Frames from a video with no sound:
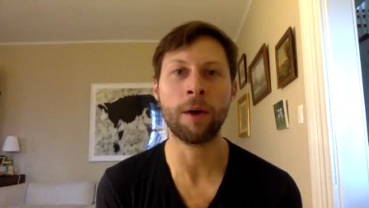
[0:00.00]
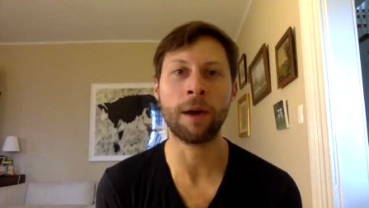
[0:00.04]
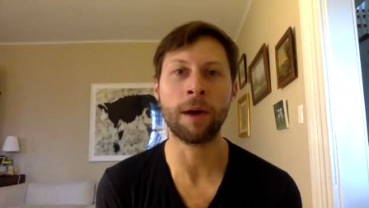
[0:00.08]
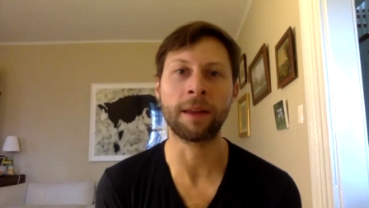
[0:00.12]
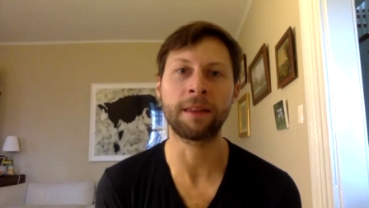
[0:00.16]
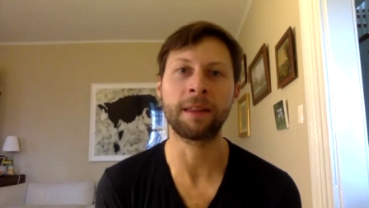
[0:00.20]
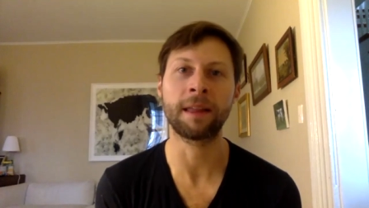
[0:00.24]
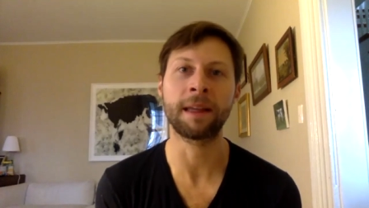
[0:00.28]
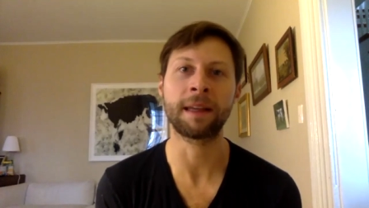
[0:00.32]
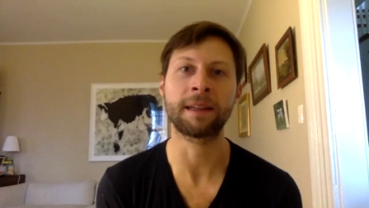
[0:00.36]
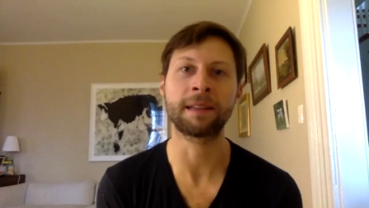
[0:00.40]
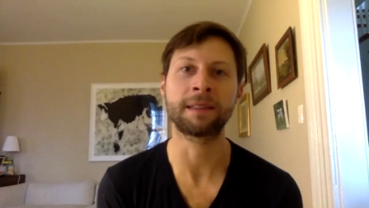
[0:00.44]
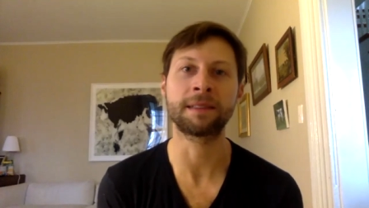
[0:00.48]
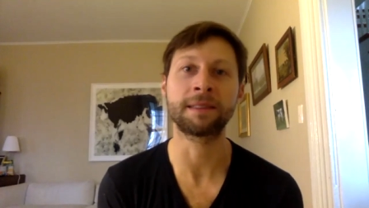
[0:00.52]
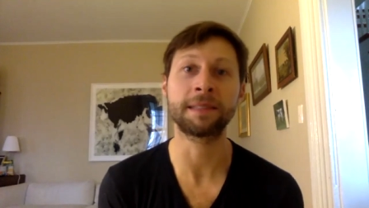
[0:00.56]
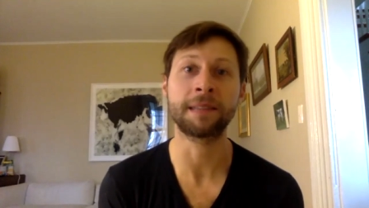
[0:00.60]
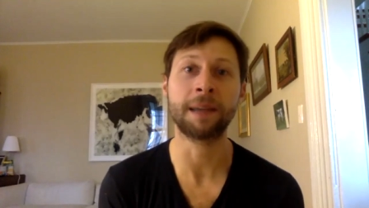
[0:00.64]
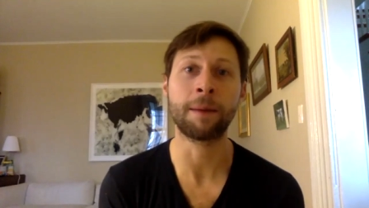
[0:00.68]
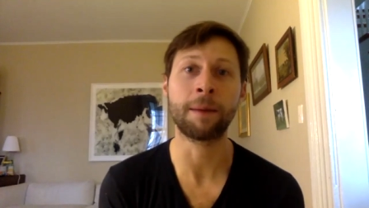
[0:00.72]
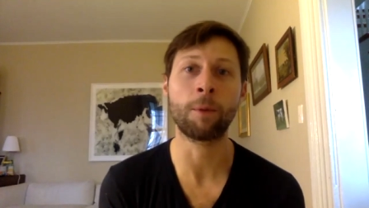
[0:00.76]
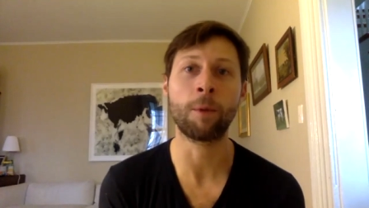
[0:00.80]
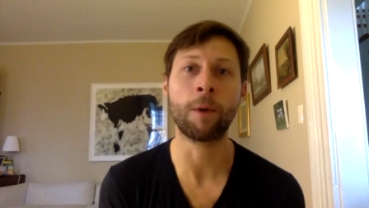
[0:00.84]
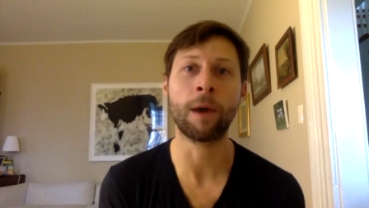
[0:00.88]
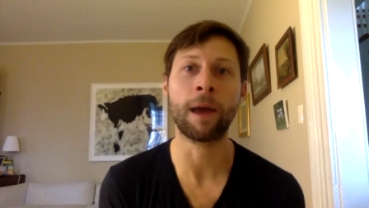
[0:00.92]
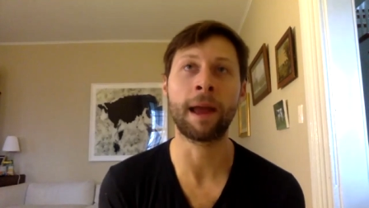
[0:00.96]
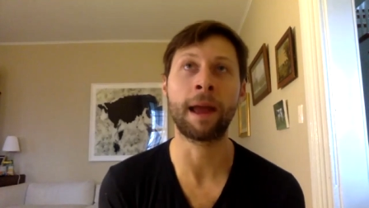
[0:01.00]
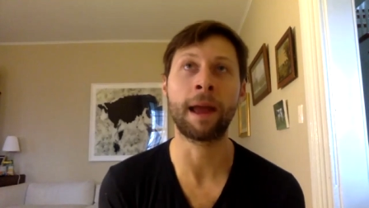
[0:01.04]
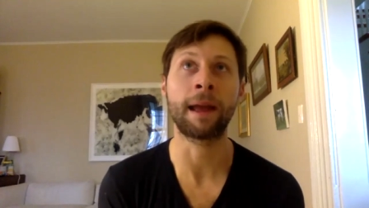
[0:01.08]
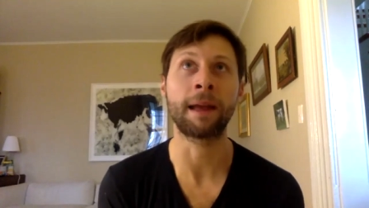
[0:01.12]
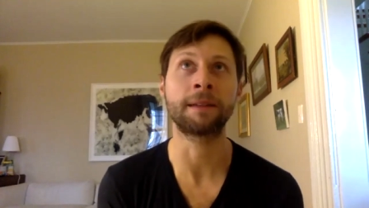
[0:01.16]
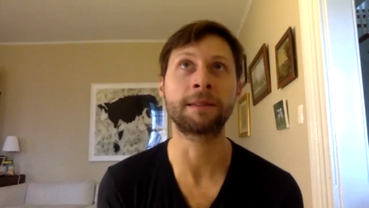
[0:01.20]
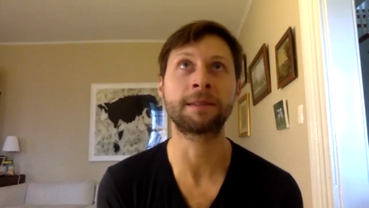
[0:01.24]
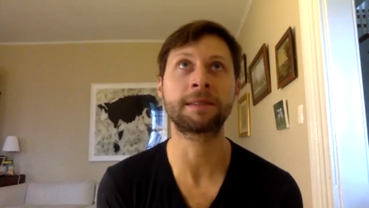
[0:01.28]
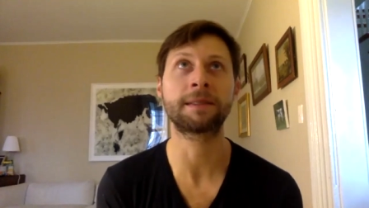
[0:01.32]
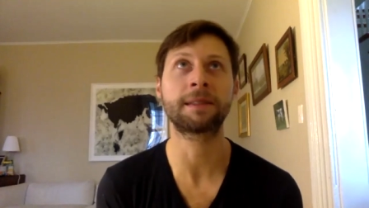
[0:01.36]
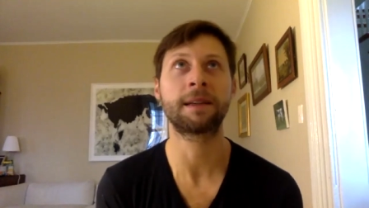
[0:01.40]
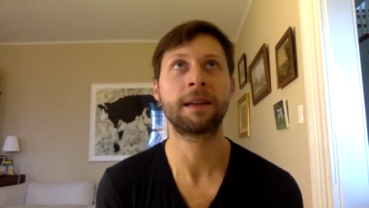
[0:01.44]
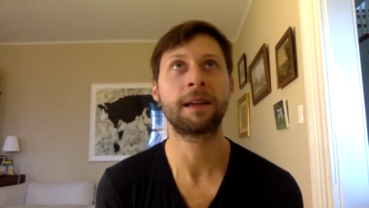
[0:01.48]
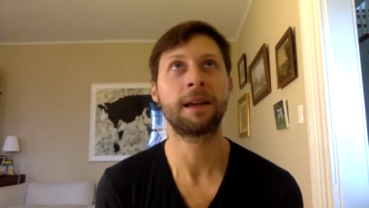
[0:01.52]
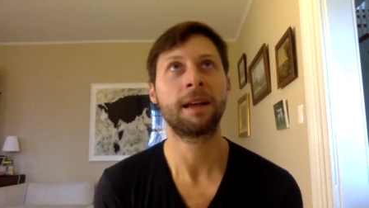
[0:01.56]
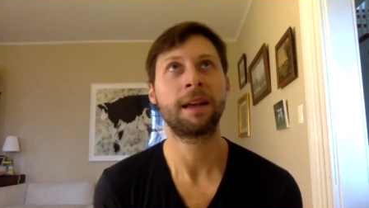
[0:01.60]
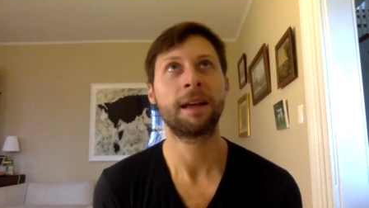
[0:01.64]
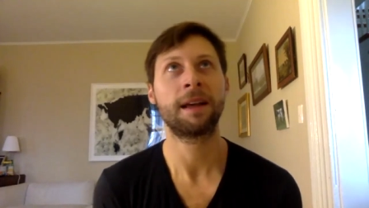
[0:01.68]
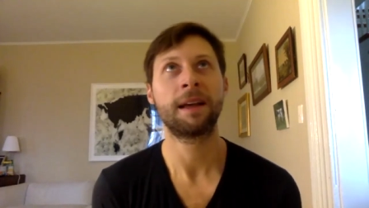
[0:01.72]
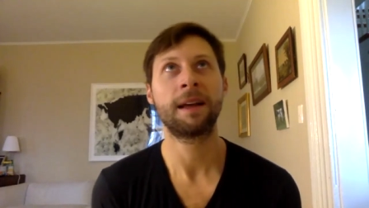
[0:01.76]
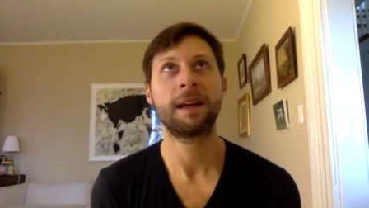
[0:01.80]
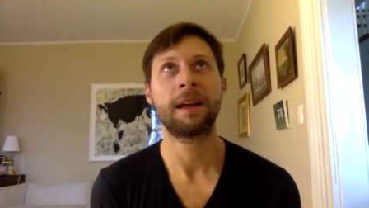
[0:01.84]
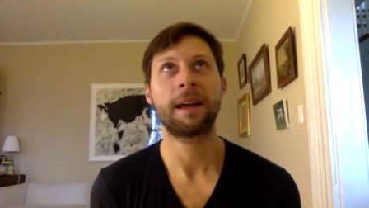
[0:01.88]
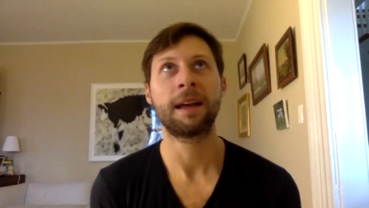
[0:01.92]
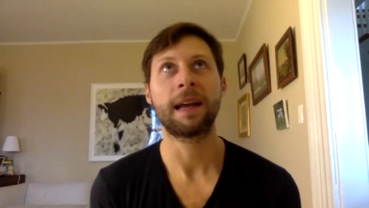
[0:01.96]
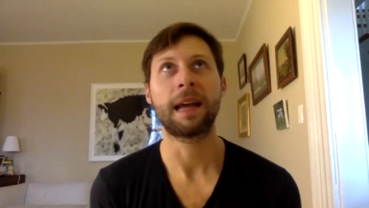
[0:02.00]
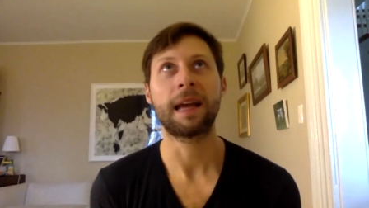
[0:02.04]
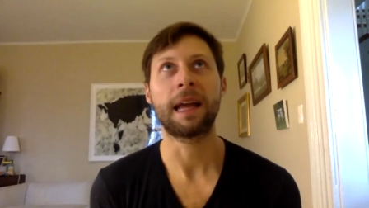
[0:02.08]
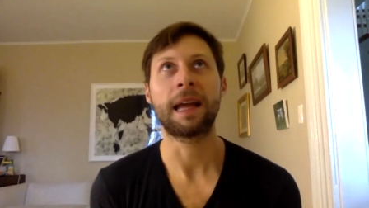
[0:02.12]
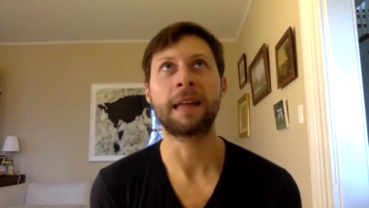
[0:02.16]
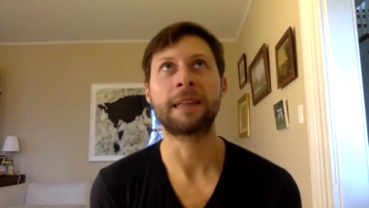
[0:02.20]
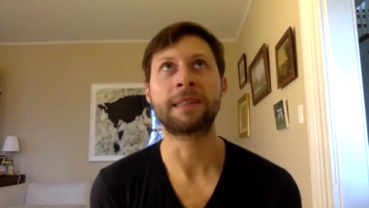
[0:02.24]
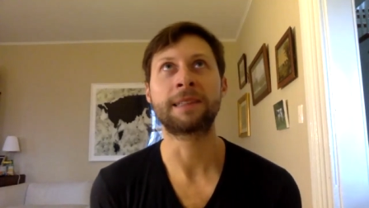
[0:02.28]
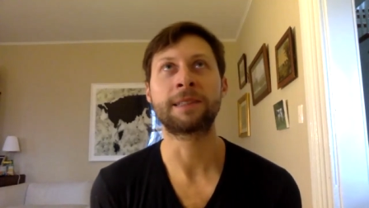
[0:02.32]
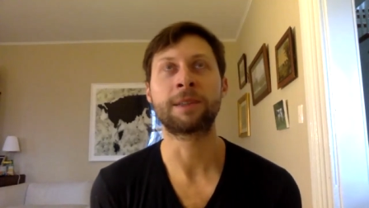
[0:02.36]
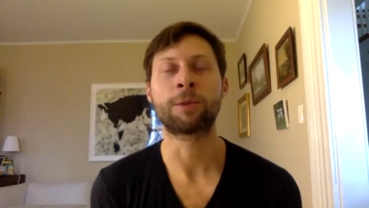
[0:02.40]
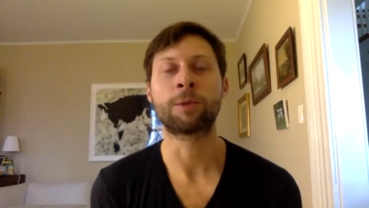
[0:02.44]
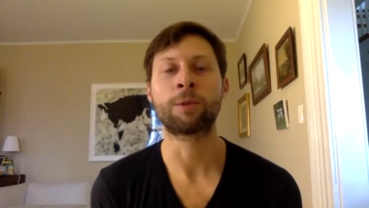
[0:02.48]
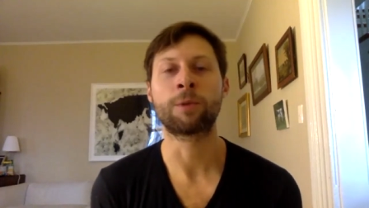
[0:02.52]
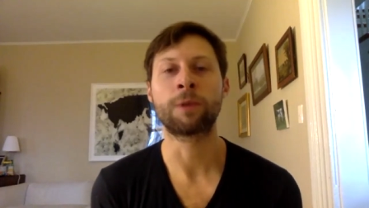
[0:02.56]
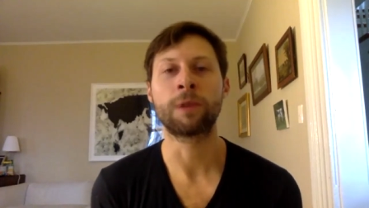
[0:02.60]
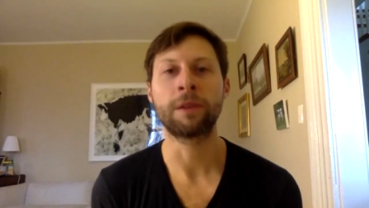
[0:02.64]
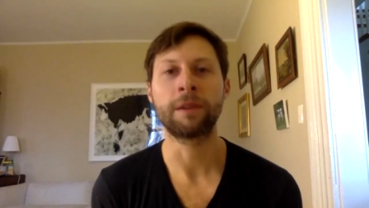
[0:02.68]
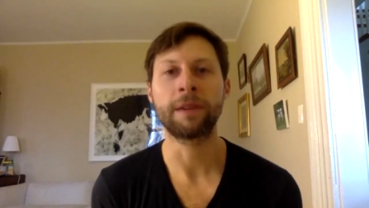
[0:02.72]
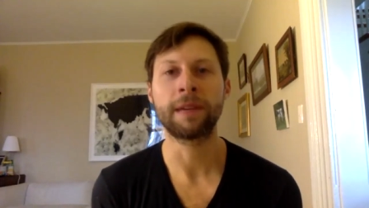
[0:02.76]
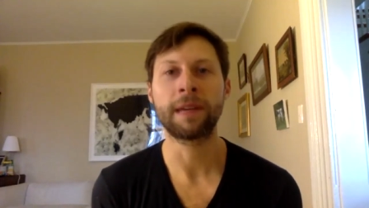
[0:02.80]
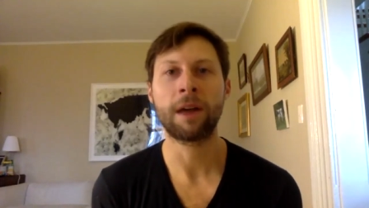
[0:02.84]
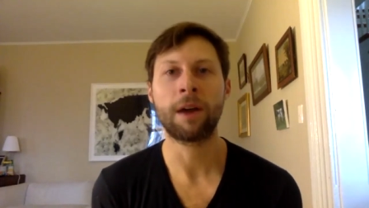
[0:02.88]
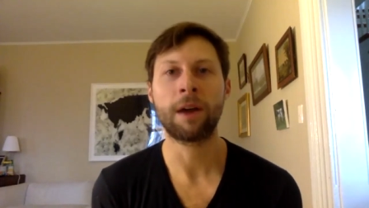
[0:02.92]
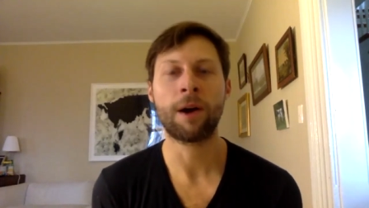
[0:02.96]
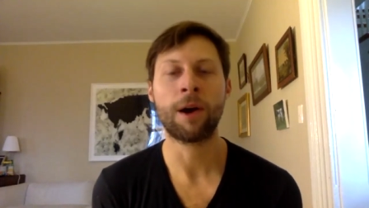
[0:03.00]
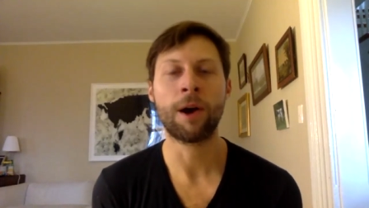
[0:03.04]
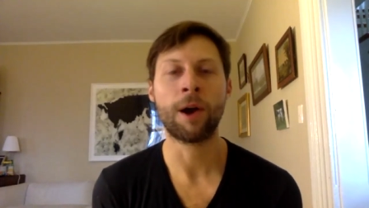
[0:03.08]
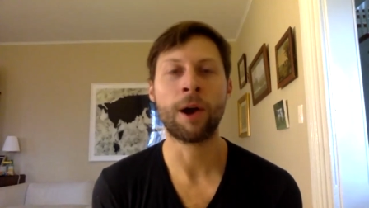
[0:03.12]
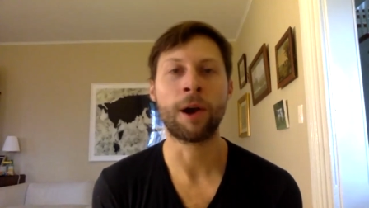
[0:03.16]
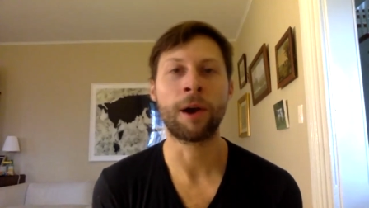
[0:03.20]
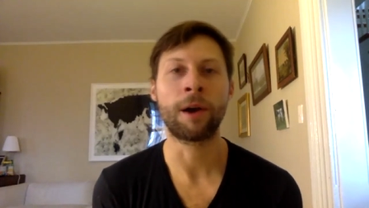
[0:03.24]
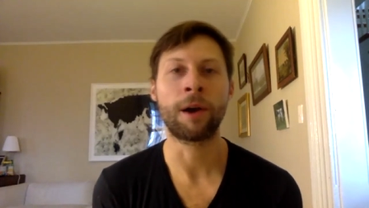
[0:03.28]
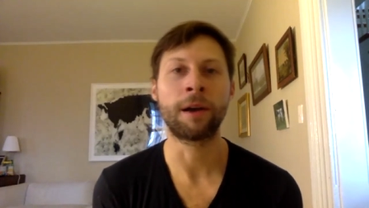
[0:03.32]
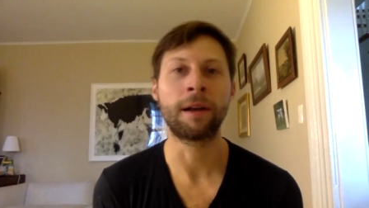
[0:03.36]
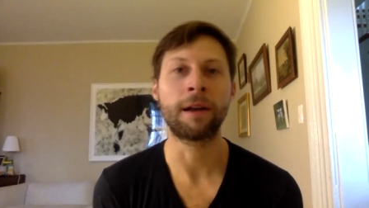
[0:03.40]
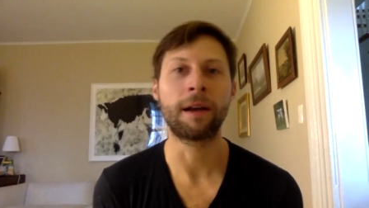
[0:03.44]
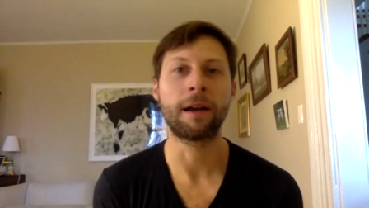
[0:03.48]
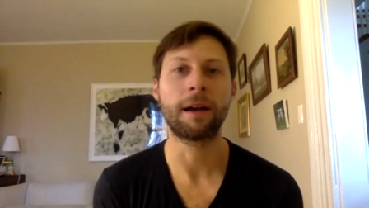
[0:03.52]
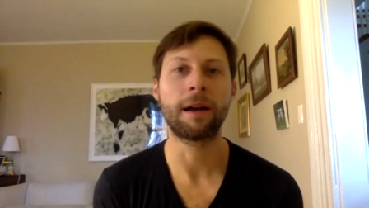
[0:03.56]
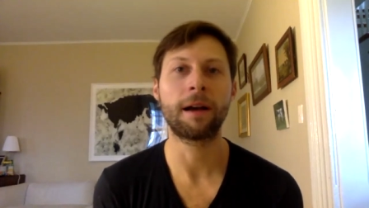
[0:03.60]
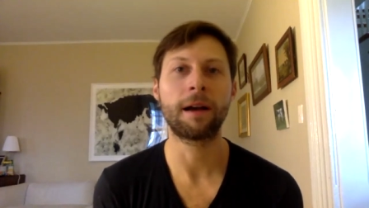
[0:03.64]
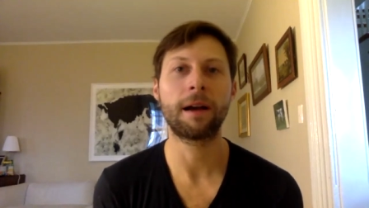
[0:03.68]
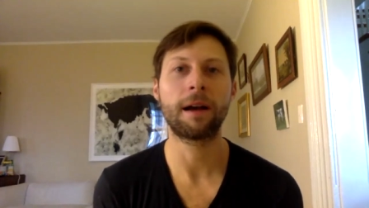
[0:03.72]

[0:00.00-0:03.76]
think in some ways, it's a really hard